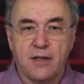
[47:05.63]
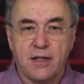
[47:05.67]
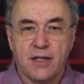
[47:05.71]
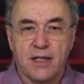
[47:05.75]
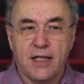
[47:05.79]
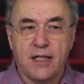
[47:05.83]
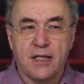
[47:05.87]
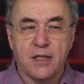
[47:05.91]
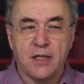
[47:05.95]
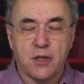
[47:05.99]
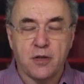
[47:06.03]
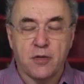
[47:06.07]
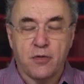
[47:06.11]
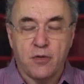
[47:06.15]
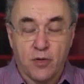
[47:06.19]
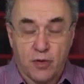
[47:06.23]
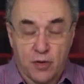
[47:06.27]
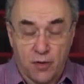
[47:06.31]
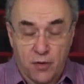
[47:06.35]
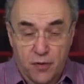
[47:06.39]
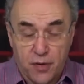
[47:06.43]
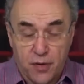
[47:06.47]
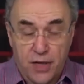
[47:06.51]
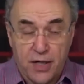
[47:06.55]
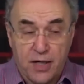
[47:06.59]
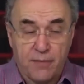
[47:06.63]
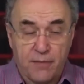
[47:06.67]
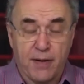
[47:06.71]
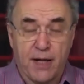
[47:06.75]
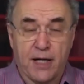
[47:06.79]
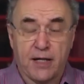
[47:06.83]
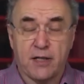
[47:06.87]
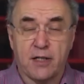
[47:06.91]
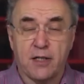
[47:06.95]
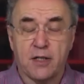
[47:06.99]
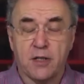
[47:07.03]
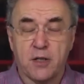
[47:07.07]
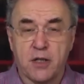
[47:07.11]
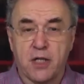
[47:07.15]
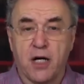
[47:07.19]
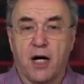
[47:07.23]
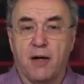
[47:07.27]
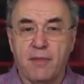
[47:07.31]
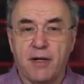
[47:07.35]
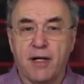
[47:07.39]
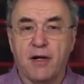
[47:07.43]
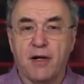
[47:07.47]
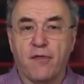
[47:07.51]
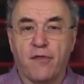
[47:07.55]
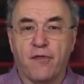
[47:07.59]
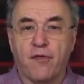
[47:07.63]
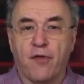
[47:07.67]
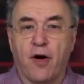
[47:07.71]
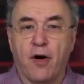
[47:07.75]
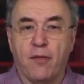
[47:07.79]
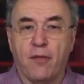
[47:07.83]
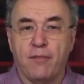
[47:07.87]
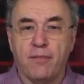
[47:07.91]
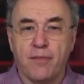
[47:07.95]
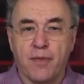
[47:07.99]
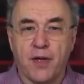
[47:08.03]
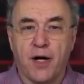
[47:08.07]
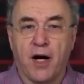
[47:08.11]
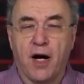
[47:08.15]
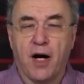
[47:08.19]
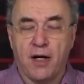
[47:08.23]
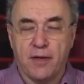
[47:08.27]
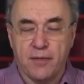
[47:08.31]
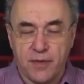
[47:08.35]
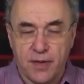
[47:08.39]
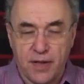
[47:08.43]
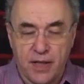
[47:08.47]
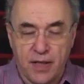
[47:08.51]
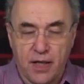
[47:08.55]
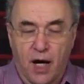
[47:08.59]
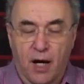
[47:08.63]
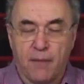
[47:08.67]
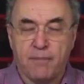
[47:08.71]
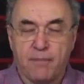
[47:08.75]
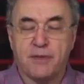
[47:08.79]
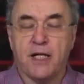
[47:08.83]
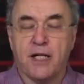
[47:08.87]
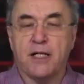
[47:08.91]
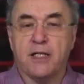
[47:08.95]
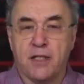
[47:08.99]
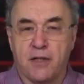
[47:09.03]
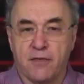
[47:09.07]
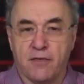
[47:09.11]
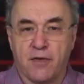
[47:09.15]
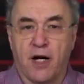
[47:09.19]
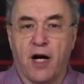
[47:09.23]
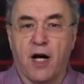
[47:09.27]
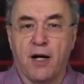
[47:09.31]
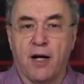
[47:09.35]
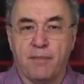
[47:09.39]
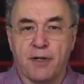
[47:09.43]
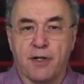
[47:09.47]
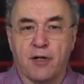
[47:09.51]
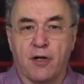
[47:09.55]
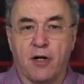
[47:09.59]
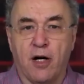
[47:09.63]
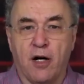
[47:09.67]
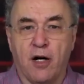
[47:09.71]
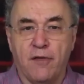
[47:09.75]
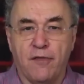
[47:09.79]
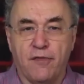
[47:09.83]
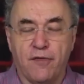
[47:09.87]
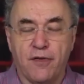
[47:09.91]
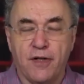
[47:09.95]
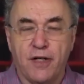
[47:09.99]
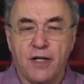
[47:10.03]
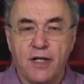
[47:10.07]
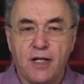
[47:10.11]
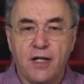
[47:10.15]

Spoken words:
is, you can think about it as coming from the updating of the hypergraph.